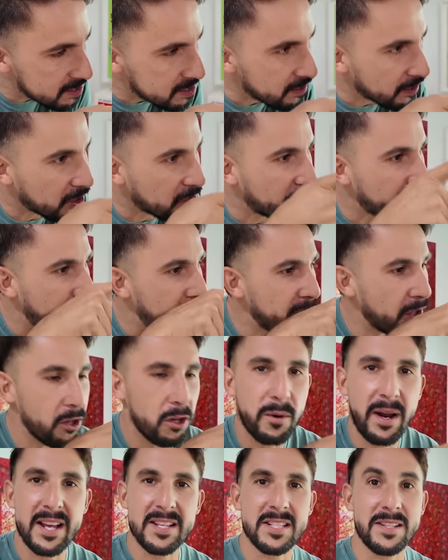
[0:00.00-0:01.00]
to fill
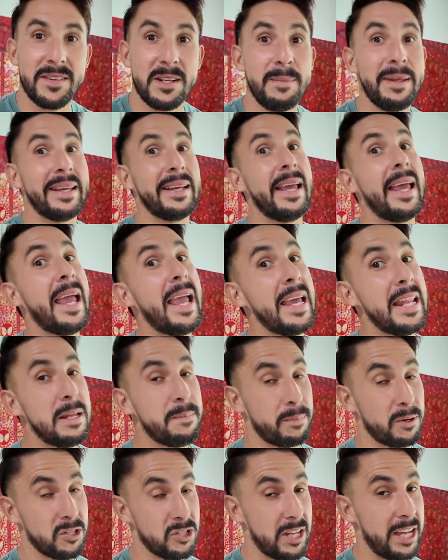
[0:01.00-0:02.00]
the rest of it. and be like
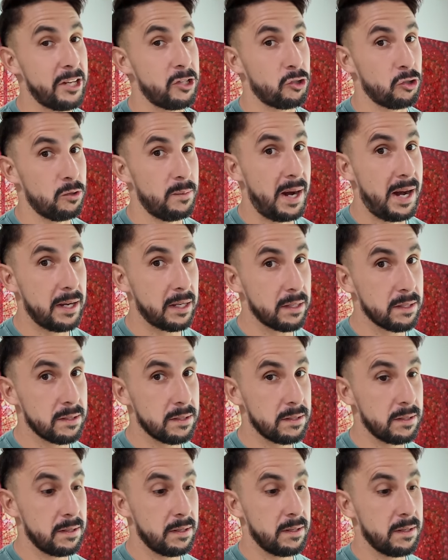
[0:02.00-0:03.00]
80% true box.
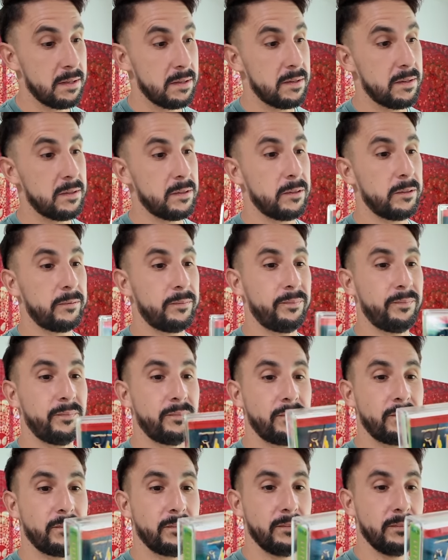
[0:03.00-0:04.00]
I still remember saying
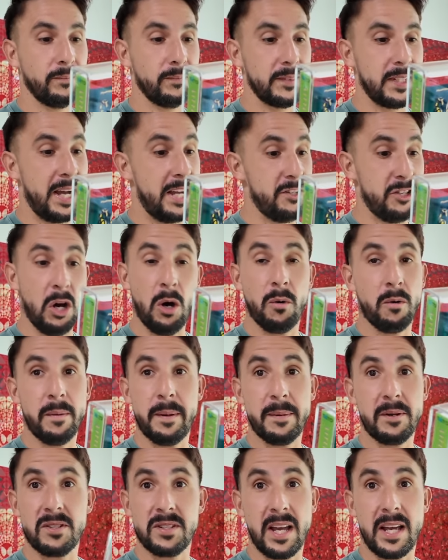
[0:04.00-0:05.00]
that. I don't
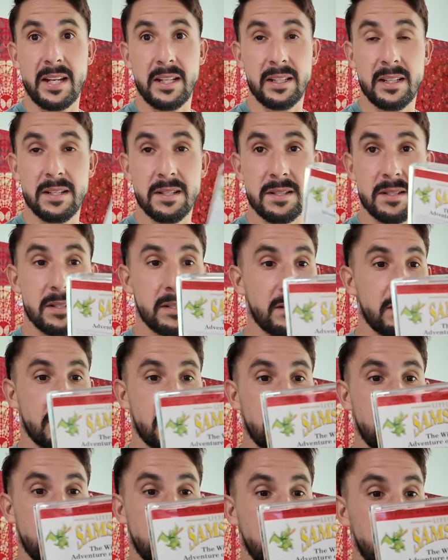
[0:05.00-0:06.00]
remember. Back in Portland.
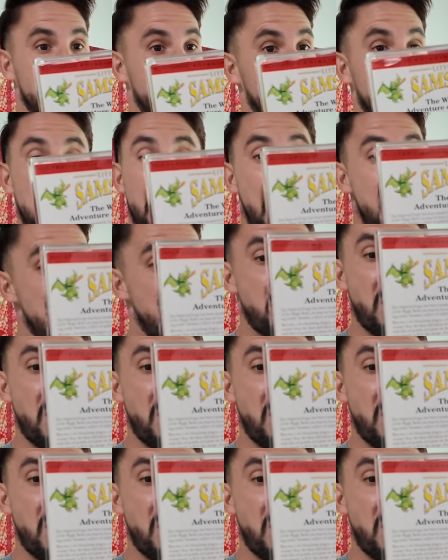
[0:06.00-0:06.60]
I